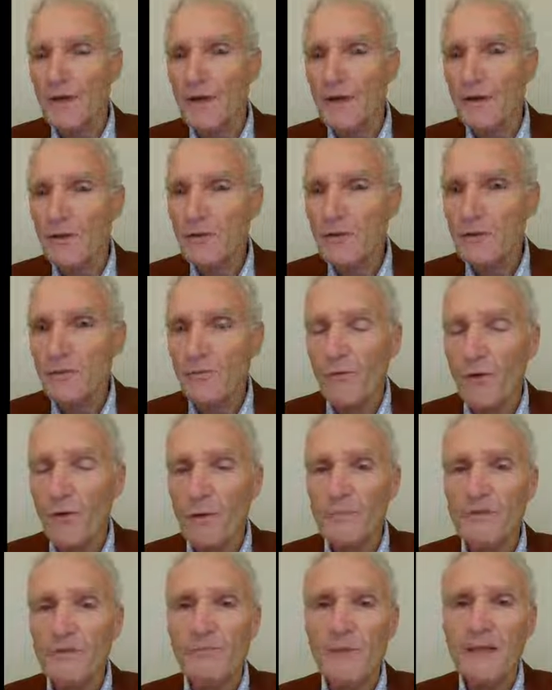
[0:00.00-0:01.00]
various
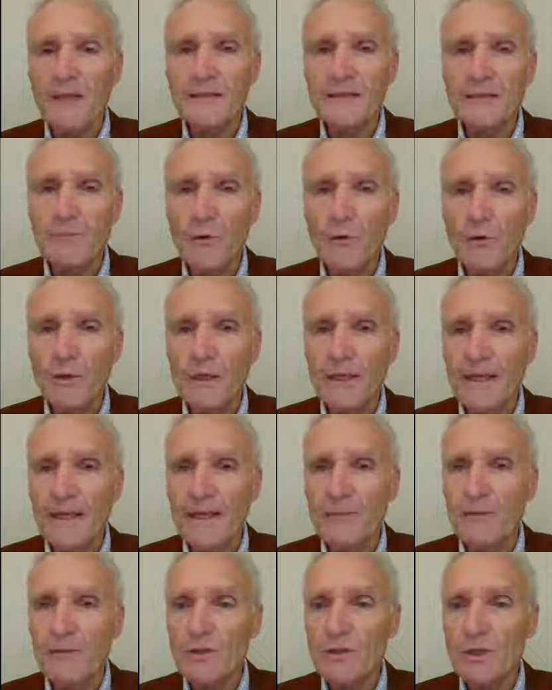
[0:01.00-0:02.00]
forms of multimodal
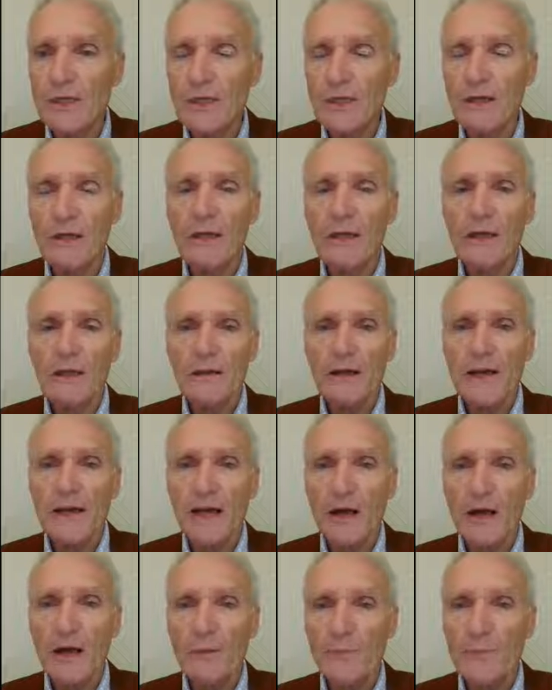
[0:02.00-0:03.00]
imaging that
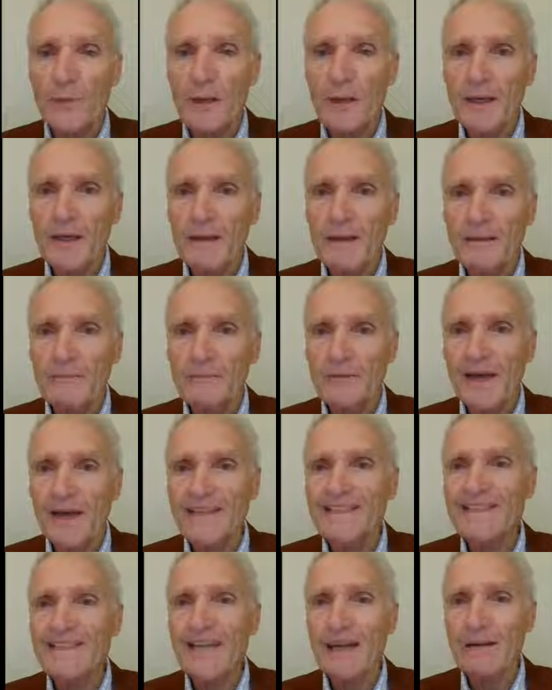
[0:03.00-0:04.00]
help
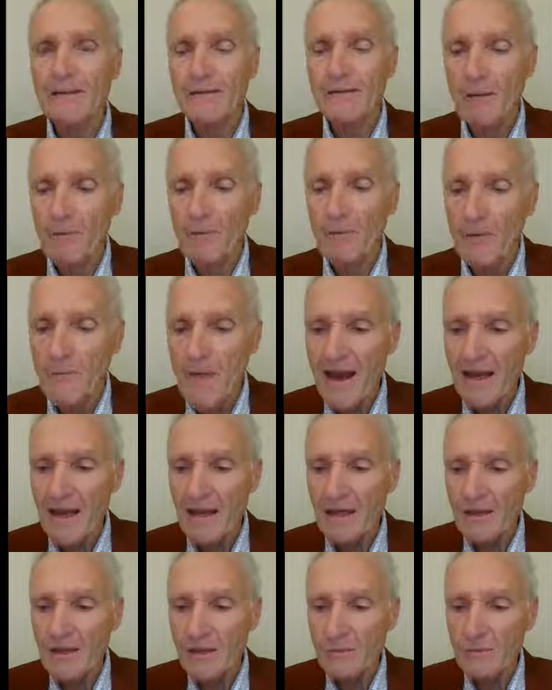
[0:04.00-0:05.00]
dissect some of the
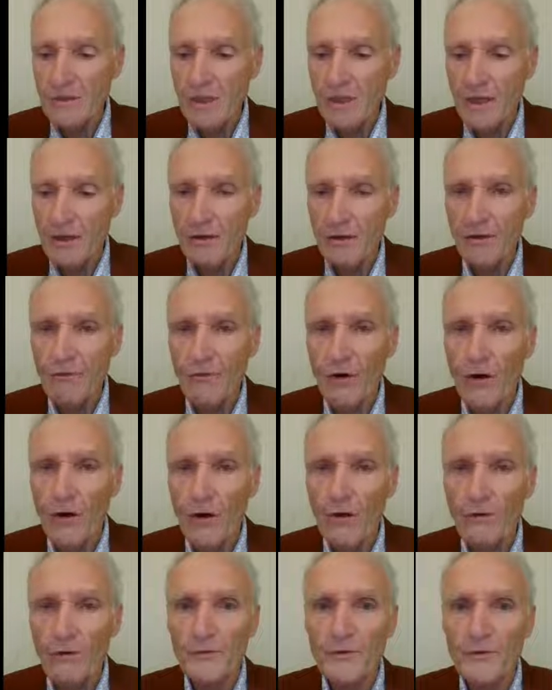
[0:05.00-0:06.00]
mechanisms that are
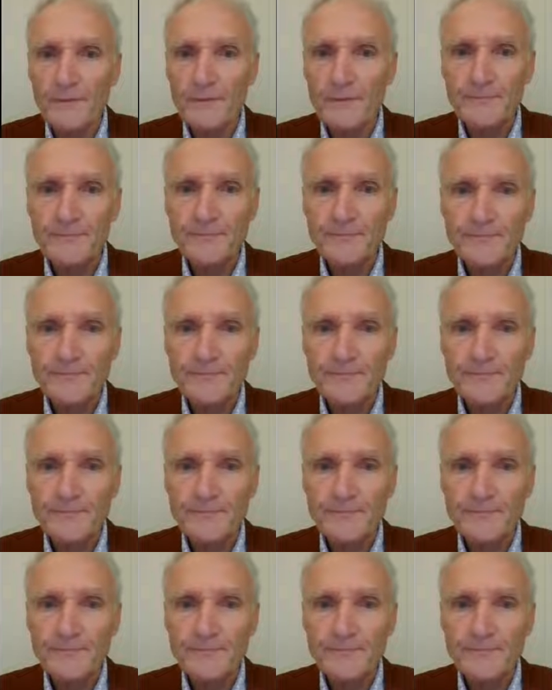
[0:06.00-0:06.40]
involved.